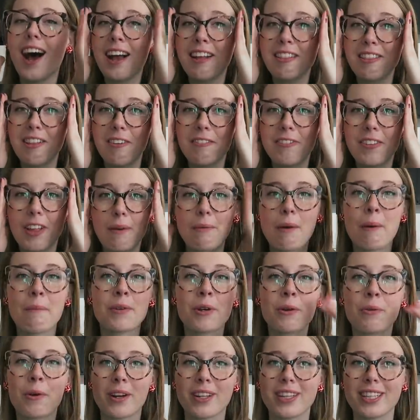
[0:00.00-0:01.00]
I love them. I'm
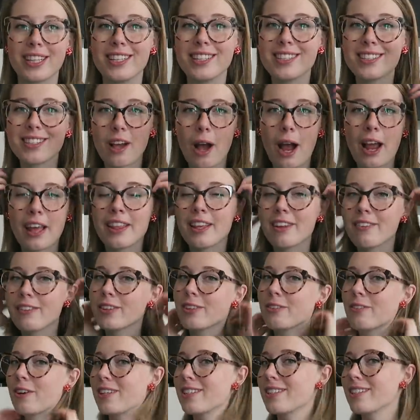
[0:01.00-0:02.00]
gonna wear these, I think,
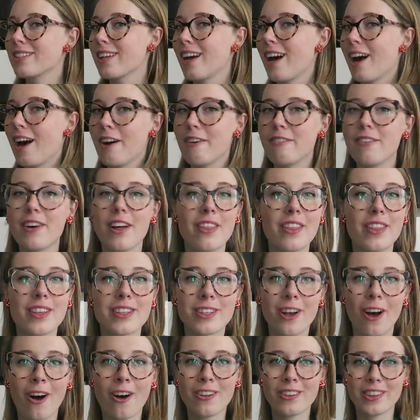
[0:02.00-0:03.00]
for the rest of
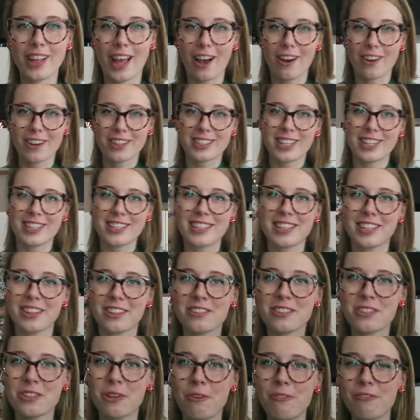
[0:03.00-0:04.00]
this haul now because I just think
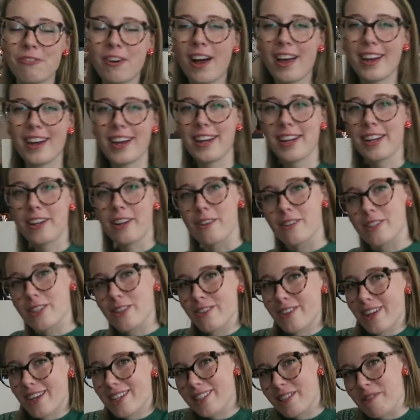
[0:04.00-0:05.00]
they're so fun and it goes
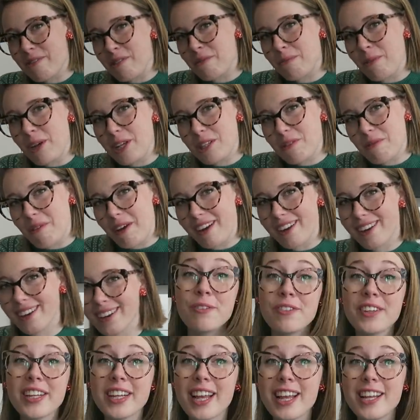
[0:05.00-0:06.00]
so nicely with my sweater.
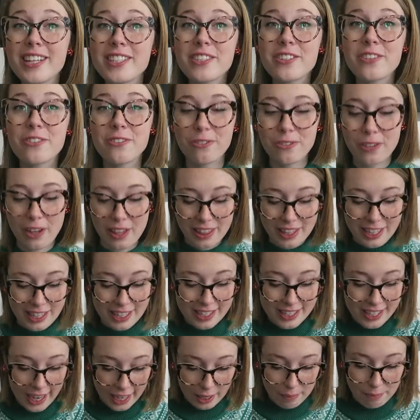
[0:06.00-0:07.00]
Moving into
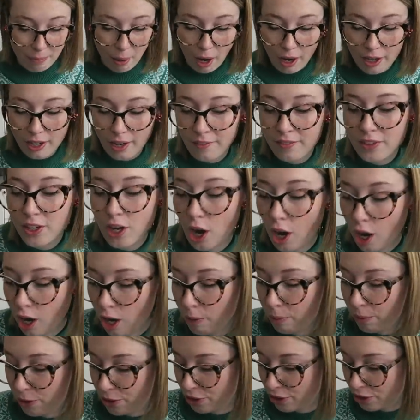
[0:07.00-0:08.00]
the second part of the
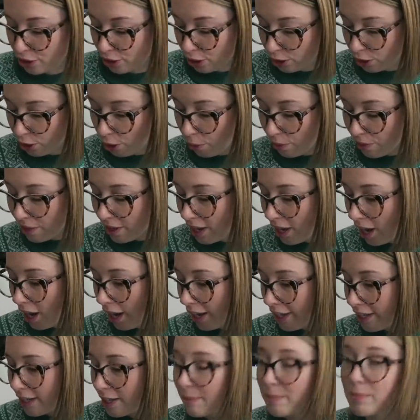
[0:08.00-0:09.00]
haul, which is clothing
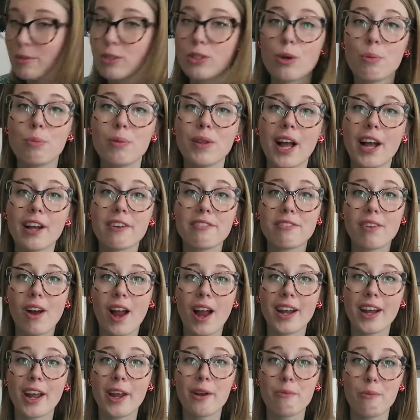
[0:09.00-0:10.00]
items. So Black
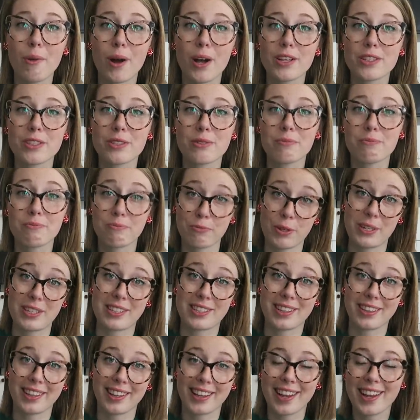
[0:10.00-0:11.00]
Friday was
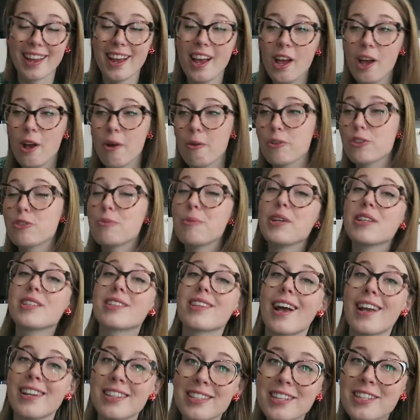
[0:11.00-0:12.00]
recently, which
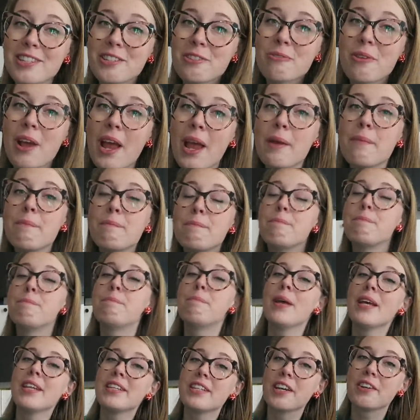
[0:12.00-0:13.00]
means I did do a
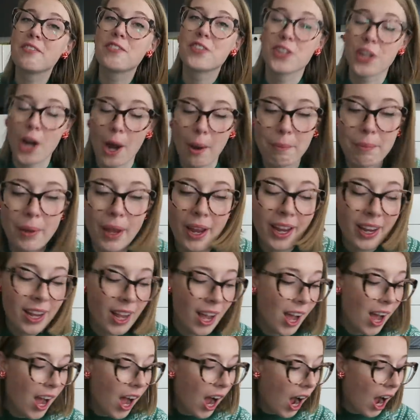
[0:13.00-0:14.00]
bit of
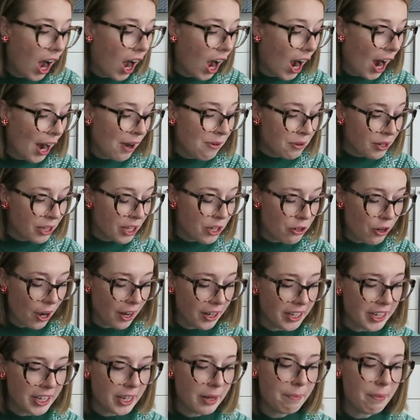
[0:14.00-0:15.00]
shopping. Uh, I really
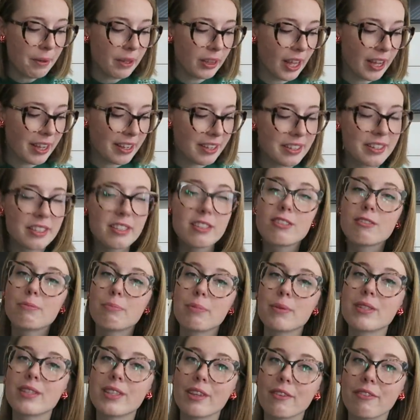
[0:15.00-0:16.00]
try to keep it like
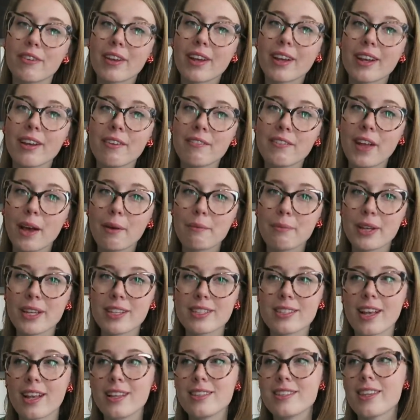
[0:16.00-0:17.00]
specific, if that
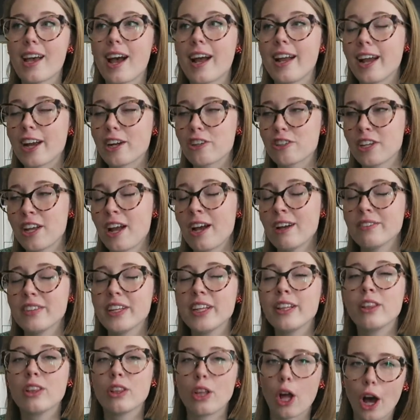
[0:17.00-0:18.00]
makes sense. I actually have
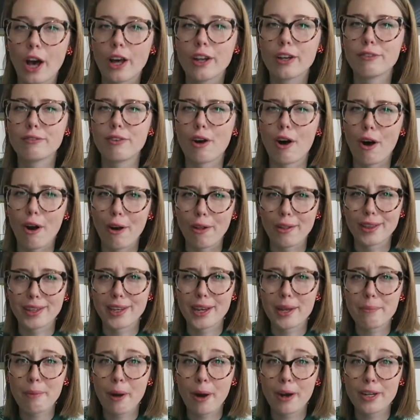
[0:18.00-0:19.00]
a lot of
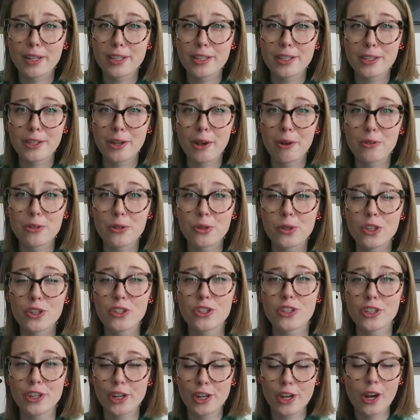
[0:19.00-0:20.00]
holiday parties to go to
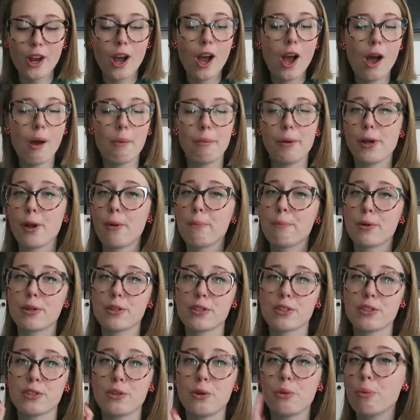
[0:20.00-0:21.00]
this year. My own
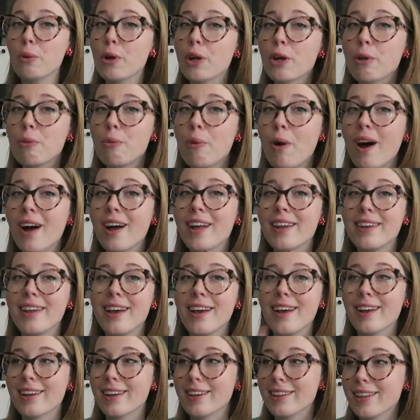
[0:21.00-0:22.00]
personal work
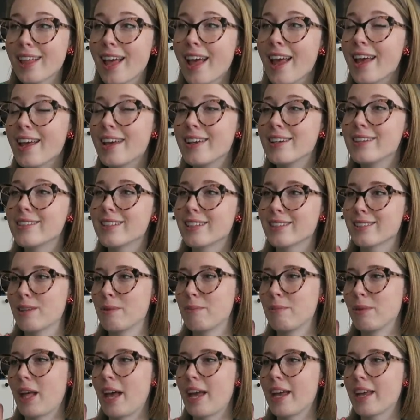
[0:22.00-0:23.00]
one, Clay's,
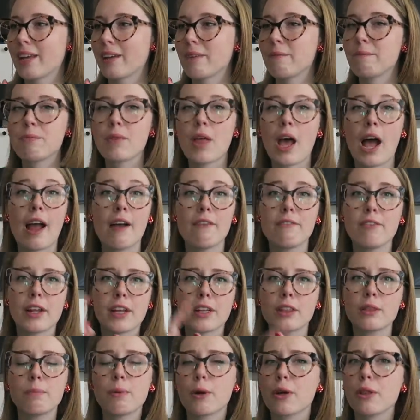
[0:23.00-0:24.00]
some like, I have
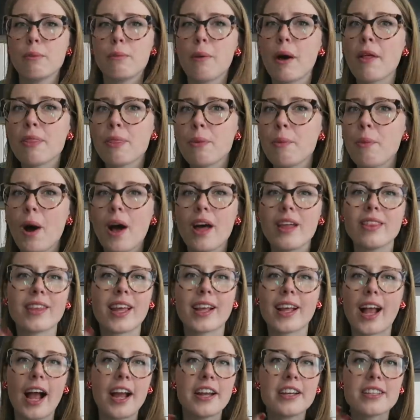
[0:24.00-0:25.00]
like the book of the month one.
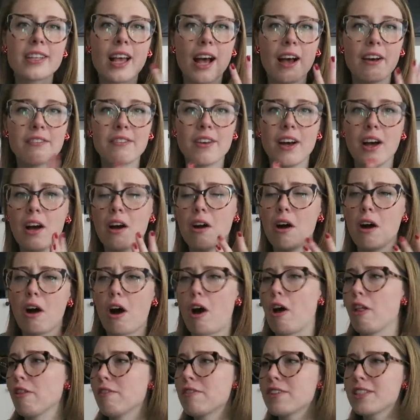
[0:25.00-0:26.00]
Like I just have
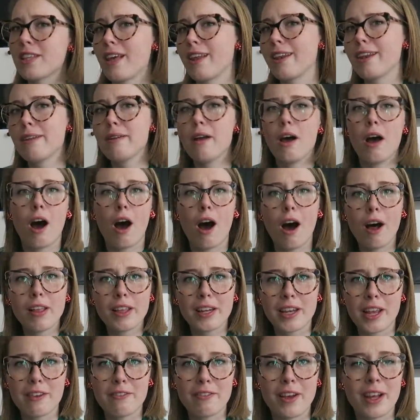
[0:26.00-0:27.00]
all of a sudden
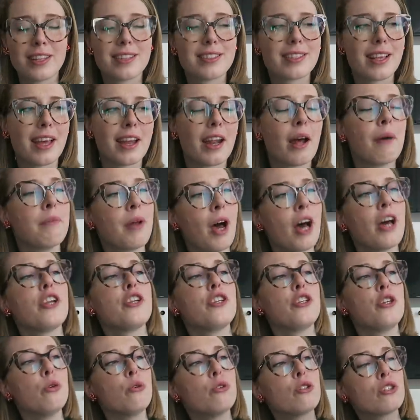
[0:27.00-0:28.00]
holiday events and I'm
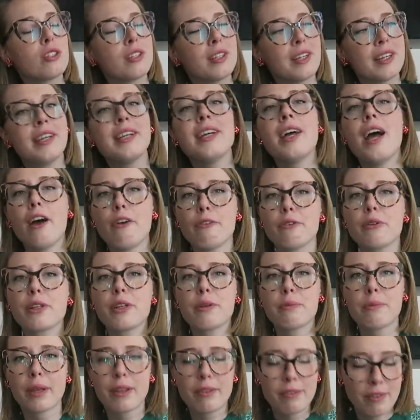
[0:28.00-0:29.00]
not usually a
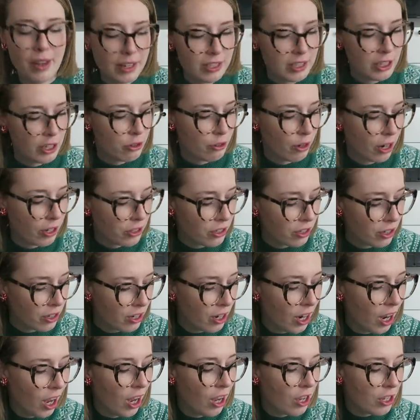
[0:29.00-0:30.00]
really big fancy
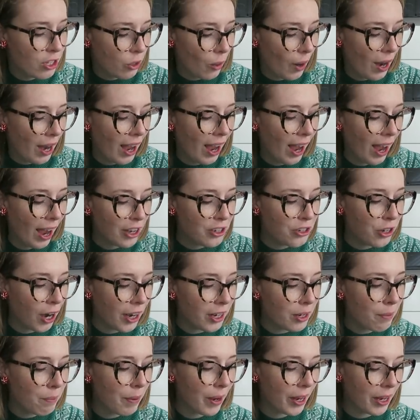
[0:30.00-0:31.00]
dresser so I, I
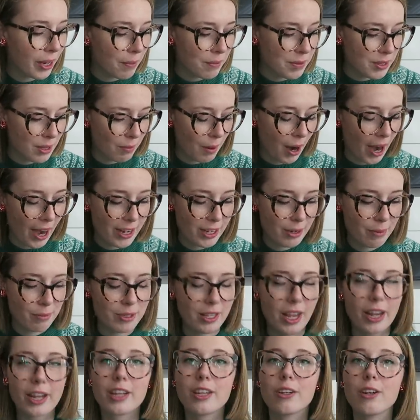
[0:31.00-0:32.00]
try to pick up some
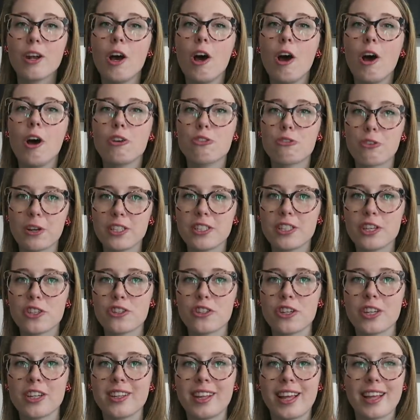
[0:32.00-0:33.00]
items that can
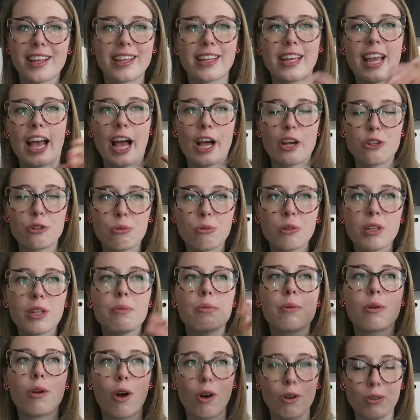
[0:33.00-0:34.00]
transition like
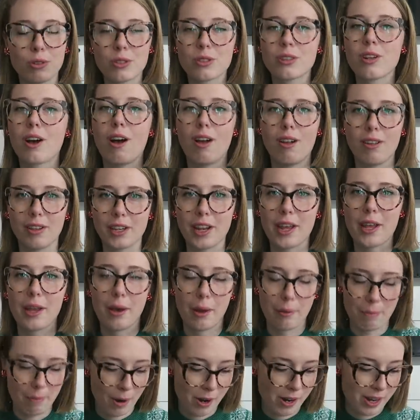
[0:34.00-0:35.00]
casually but also to
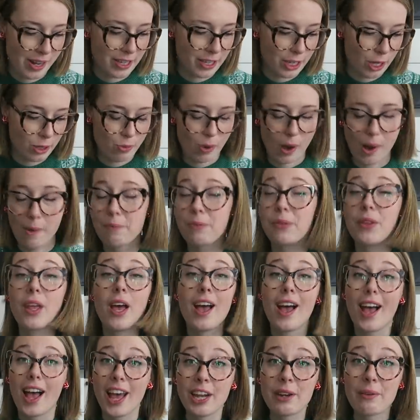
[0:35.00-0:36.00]
holiday parties as well.
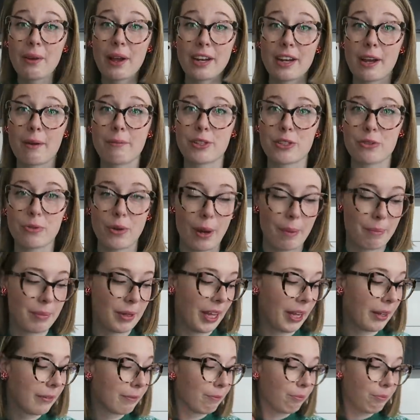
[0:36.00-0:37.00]
Anyway, now I'm just
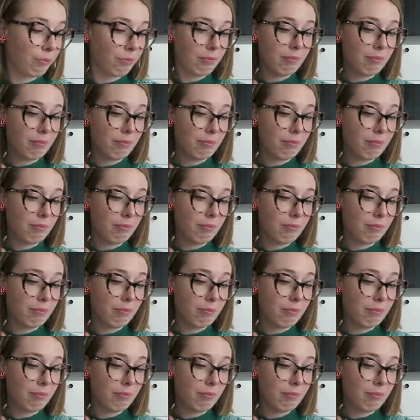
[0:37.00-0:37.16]
rambling.